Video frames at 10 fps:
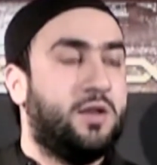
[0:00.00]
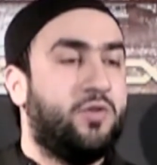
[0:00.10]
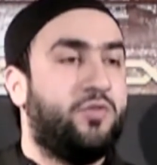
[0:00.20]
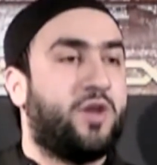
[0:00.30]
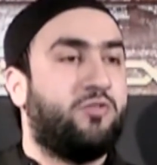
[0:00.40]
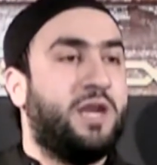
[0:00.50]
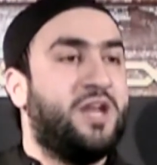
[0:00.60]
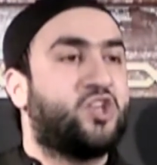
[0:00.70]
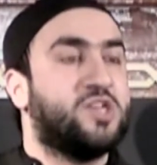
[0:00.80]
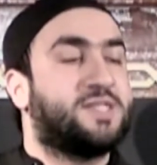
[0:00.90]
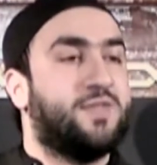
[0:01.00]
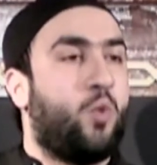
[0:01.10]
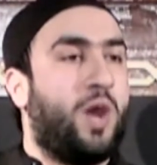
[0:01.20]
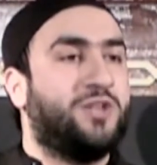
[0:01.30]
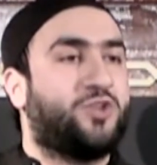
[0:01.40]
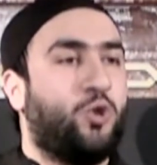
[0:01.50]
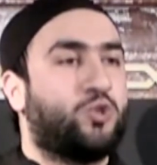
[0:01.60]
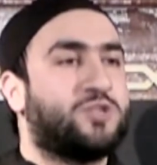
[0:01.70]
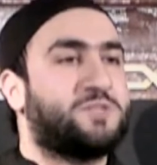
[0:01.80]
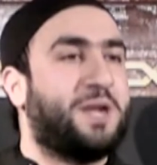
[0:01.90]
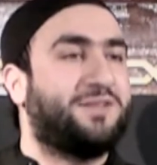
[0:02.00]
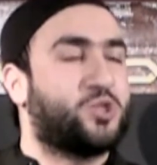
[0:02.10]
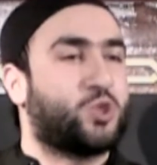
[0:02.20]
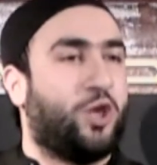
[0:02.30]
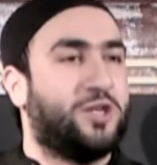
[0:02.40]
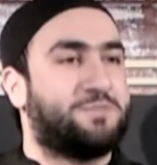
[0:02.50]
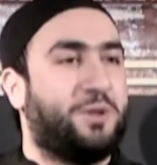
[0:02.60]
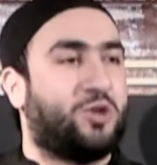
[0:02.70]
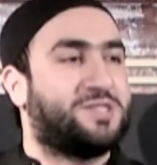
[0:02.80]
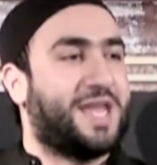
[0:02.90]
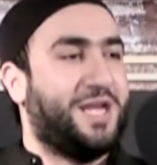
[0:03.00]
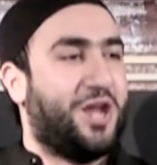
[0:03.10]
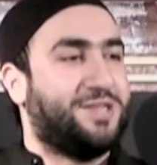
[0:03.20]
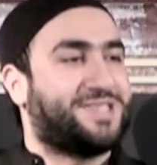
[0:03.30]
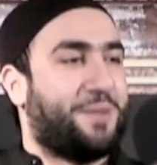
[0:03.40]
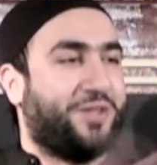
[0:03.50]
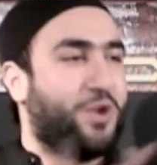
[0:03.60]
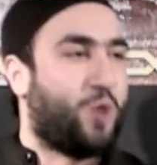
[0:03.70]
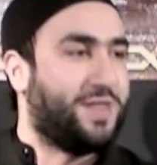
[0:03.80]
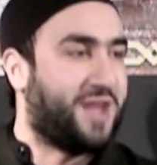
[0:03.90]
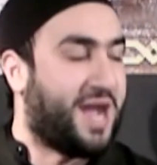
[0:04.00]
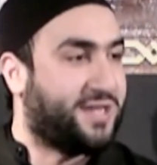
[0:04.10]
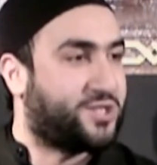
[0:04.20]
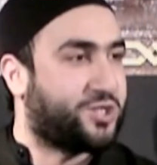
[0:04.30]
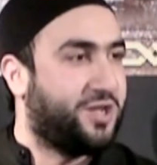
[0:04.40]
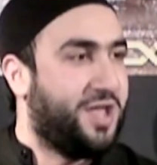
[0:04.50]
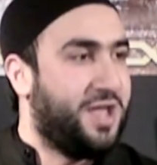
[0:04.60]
The religions in the world don't respect the scholars because they learned something in one night.